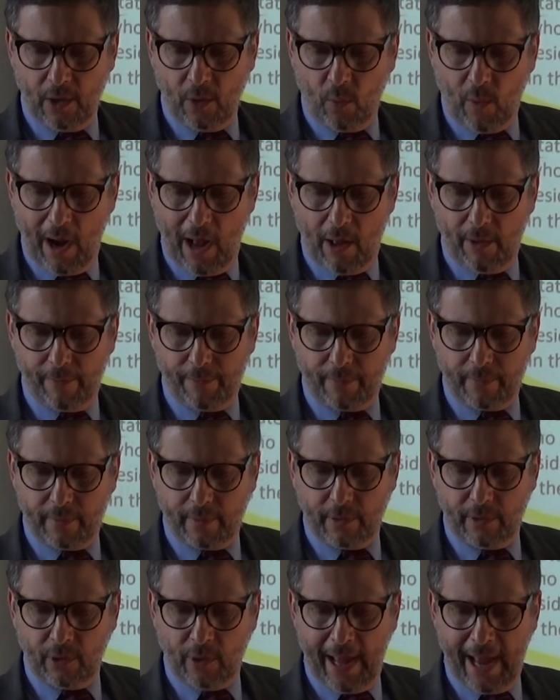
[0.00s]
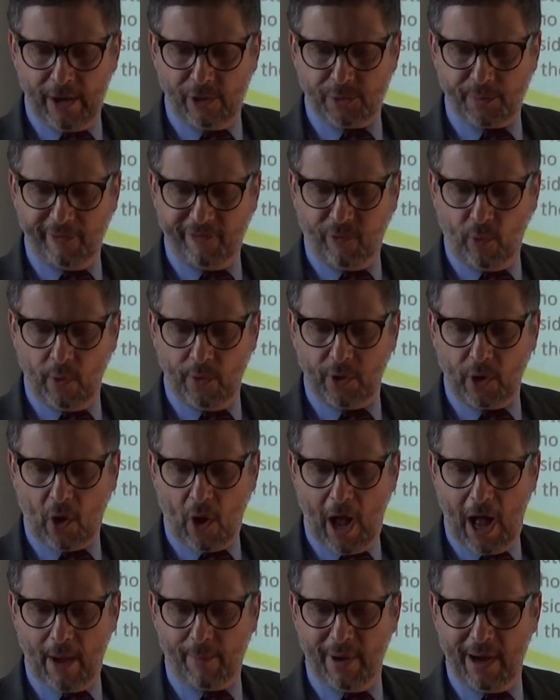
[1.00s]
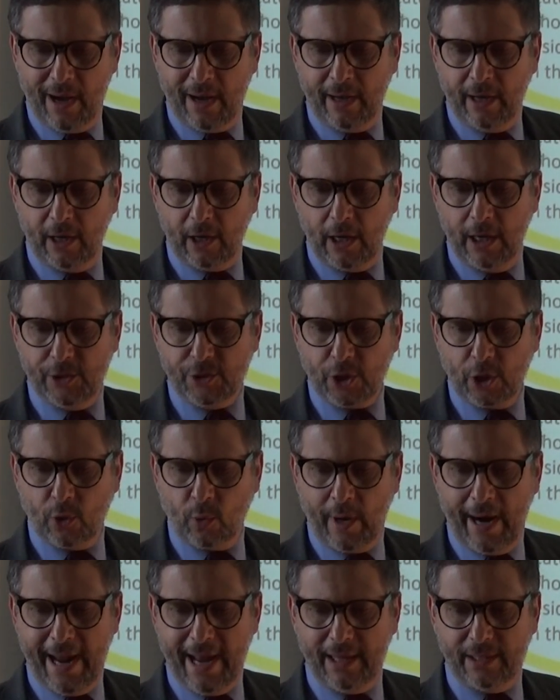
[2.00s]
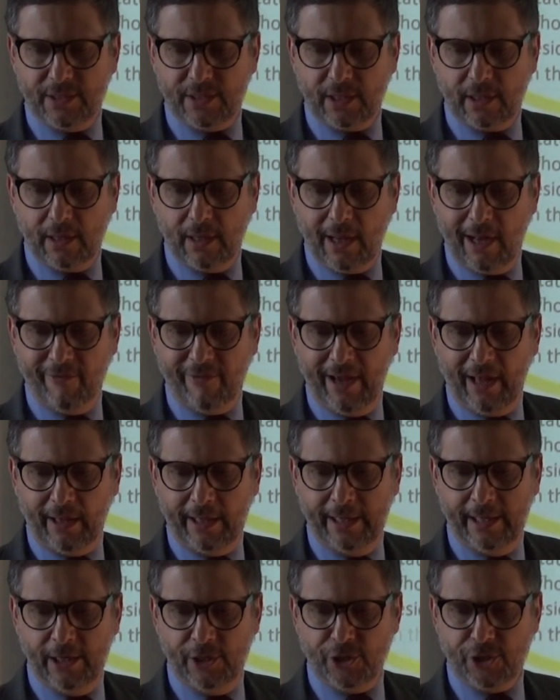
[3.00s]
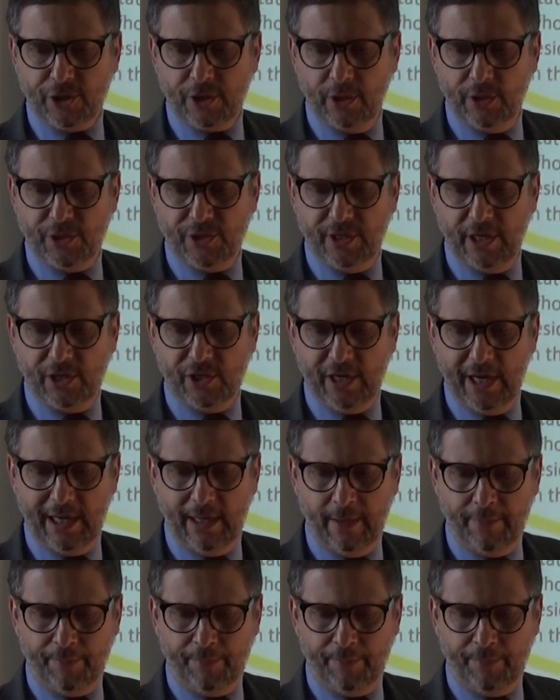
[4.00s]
Well, the language before the comma is a grant of alienage jurisdiction,